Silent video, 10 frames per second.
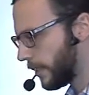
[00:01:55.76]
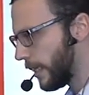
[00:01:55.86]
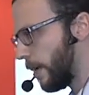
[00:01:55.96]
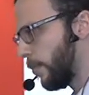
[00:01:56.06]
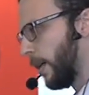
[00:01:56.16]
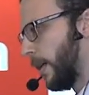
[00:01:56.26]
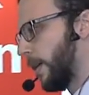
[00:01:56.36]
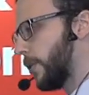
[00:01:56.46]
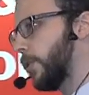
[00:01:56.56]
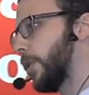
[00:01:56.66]
same.
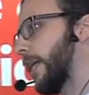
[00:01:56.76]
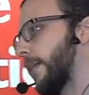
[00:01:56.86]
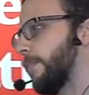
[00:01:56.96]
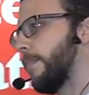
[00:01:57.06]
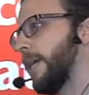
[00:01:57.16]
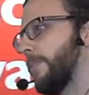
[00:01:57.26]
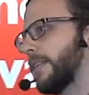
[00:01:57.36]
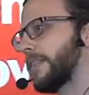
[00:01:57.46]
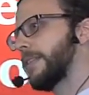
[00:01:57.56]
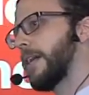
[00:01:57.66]
So you can maybe
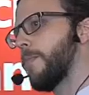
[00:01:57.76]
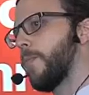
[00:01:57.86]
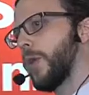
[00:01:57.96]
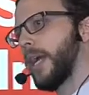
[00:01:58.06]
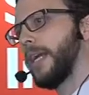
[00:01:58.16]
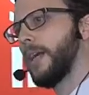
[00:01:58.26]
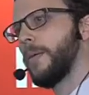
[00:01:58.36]
some way